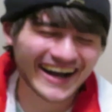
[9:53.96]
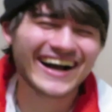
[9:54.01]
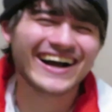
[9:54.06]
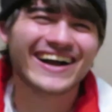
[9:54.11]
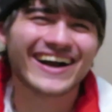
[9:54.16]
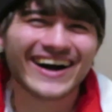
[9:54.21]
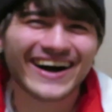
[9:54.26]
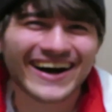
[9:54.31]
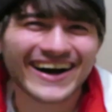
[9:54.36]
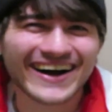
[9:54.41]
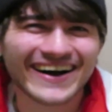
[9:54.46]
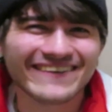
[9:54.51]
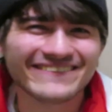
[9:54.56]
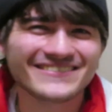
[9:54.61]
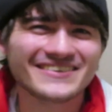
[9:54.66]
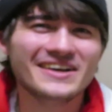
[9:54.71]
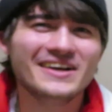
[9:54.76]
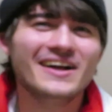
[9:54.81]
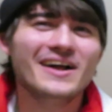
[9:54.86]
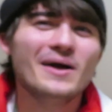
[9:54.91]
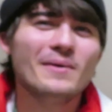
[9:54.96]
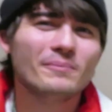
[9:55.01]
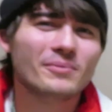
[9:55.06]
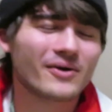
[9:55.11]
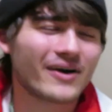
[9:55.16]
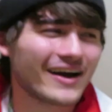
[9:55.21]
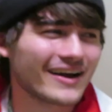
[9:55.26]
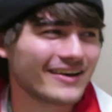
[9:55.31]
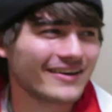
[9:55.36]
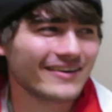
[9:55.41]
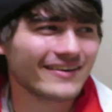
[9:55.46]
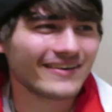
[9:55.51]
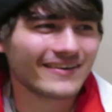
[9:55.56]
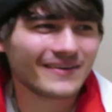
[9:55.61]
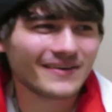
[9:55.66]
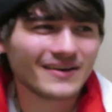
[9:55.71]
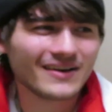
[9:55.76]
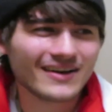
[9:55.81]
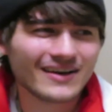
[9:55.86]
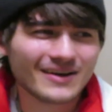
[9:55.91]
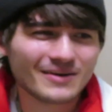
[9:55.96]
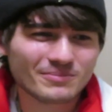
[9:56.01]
f off. Bro, I, I got you?